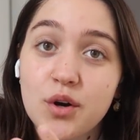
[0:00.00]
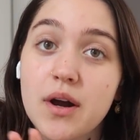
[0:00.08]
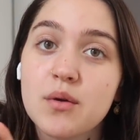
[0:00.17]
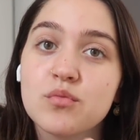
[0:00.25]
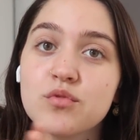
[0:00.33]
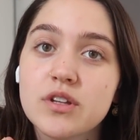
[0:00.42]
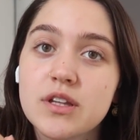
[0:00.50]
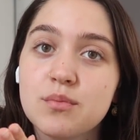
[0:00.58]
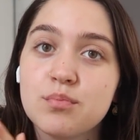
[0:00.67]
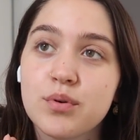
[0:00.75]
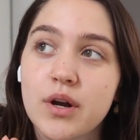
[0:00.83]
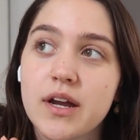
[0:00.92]
I'm really
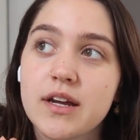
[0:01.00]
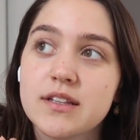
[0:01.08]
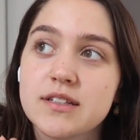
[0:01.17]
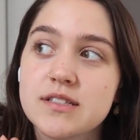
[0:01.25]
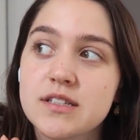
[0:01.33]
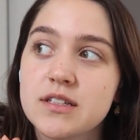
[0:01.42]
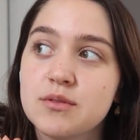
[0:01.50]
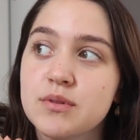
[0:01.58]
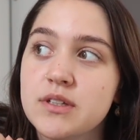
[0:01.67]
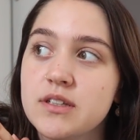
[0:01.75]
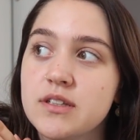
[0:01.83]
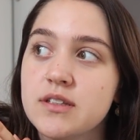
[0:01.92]
praying that it's gonna
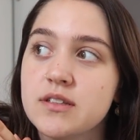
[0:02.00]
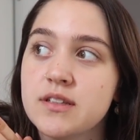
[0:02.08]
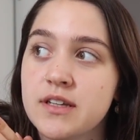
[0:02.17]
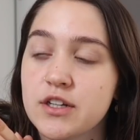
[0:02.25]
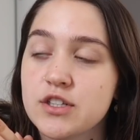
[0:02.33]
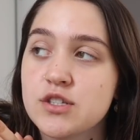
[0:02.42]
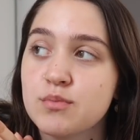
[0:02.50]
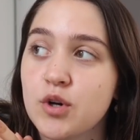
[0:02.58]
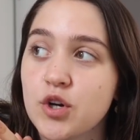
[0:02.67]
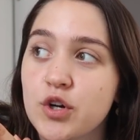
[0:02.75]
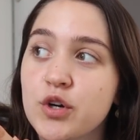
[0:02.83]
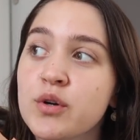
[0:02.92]
be here
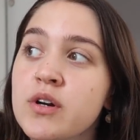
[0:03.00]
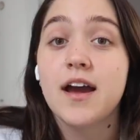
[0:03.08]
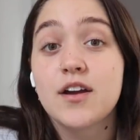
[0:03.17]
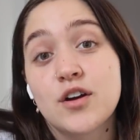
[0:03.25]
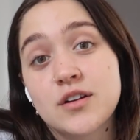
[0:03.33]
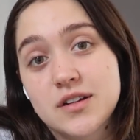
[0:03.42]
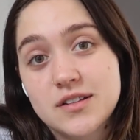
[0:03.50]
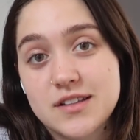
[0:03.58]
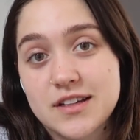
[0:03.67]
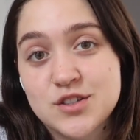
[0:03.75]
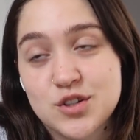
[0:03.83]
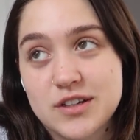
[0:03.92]
tomorrow. I got an
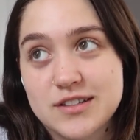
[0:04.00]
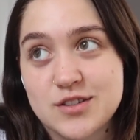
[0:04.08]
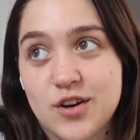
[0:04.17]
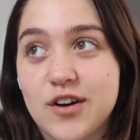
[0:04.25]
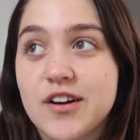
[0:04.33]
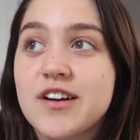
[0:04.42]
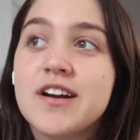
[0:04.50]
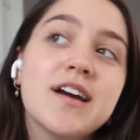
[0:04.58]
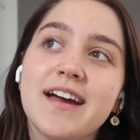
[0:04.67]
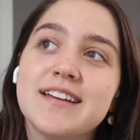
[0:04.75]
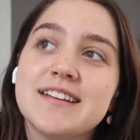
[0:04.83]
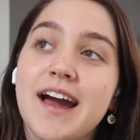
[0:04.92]
electric guitar
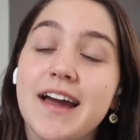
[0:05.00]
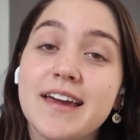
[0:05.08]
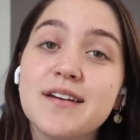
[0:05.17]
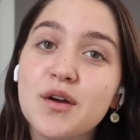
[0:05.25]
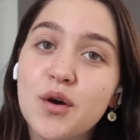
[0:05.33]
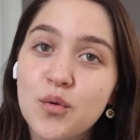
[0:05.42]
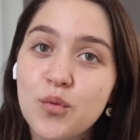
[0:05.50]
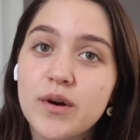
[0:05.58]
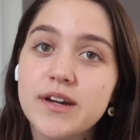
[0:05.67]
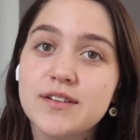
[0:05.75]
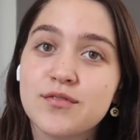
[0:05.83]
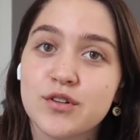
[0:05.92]
and I cannot
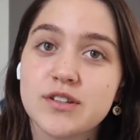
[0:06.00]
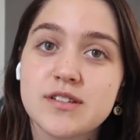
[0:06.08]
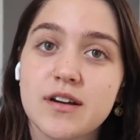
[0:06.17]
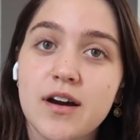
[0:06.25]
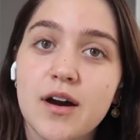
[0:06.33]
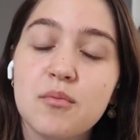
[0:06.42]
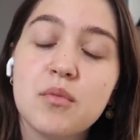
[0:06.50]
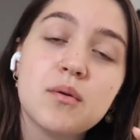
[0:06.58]
wait for it to come.